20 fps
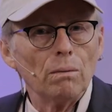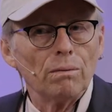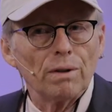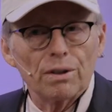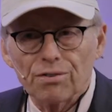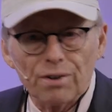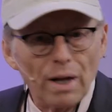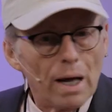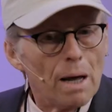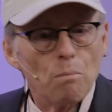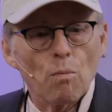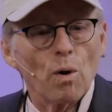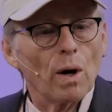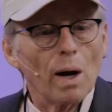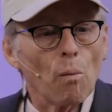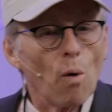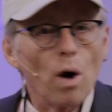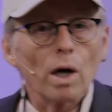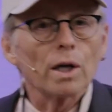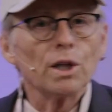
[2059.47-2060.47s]
They'll say, when
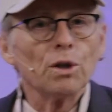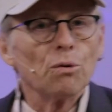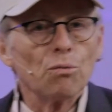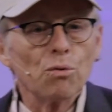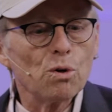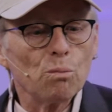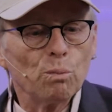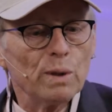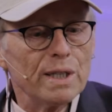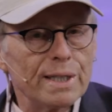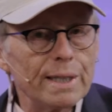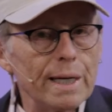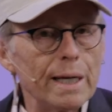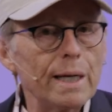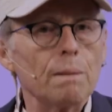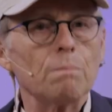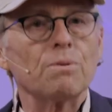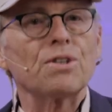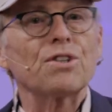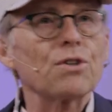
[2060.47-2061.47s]
I walk in the room, we see
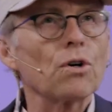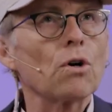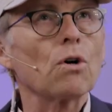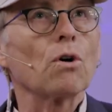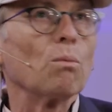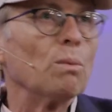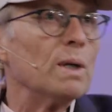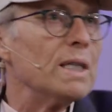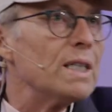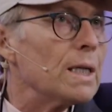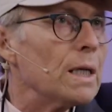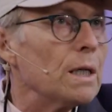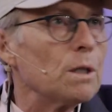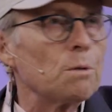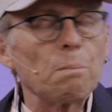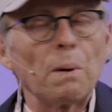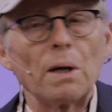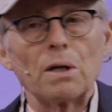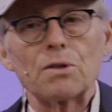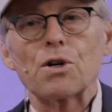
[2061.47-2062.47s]
him stir, we see
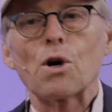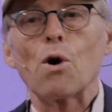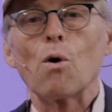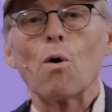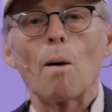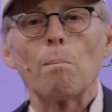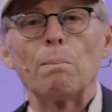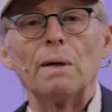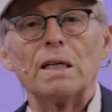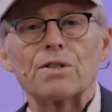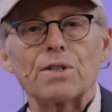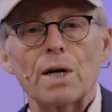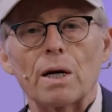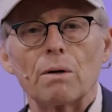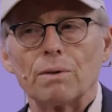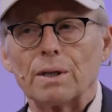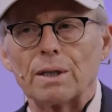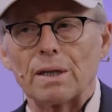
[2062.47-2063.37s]
his pulse go up, et cetera.